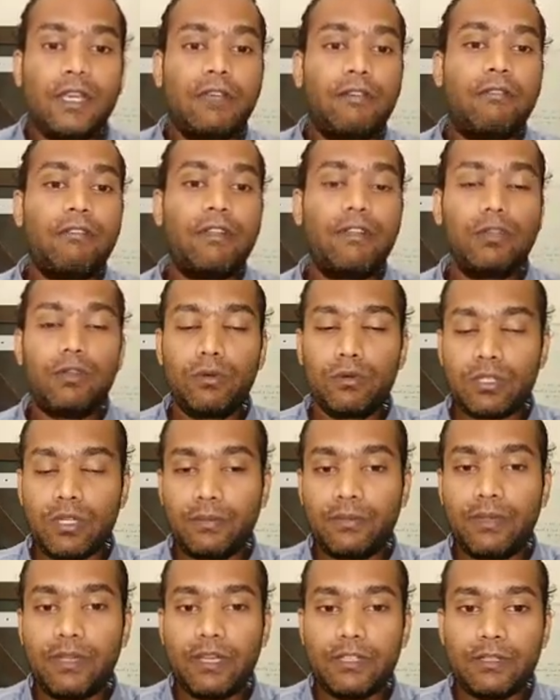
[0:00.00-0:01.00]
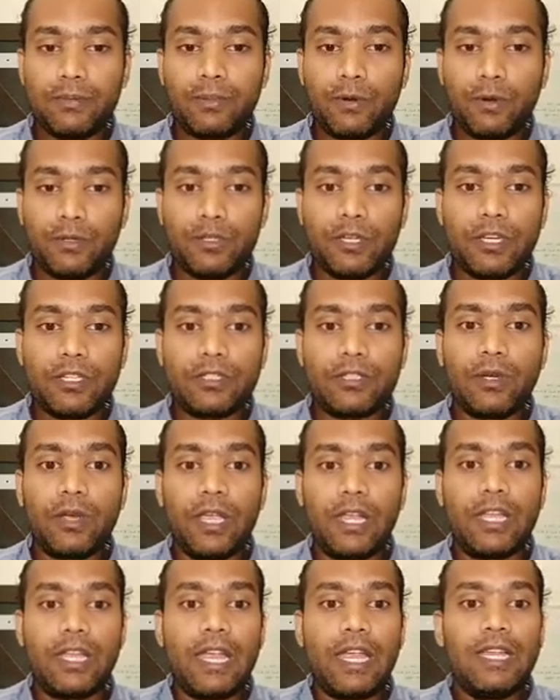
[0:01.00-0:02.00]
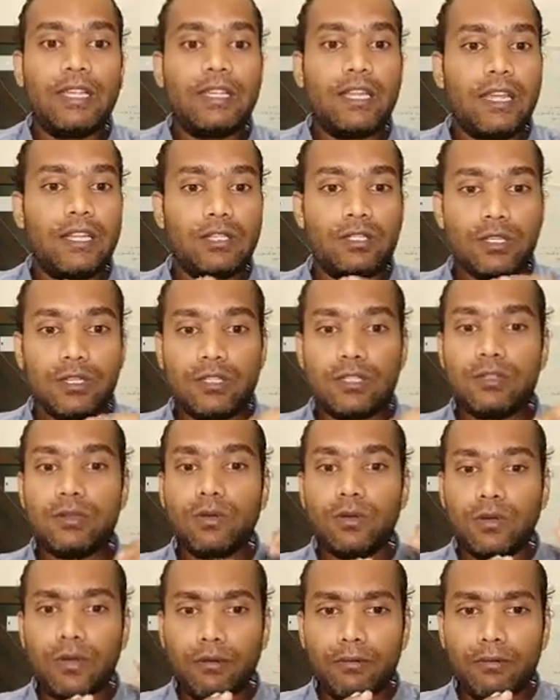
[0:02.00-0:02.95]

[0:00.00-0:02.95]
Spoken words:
When you do something as a project, so it just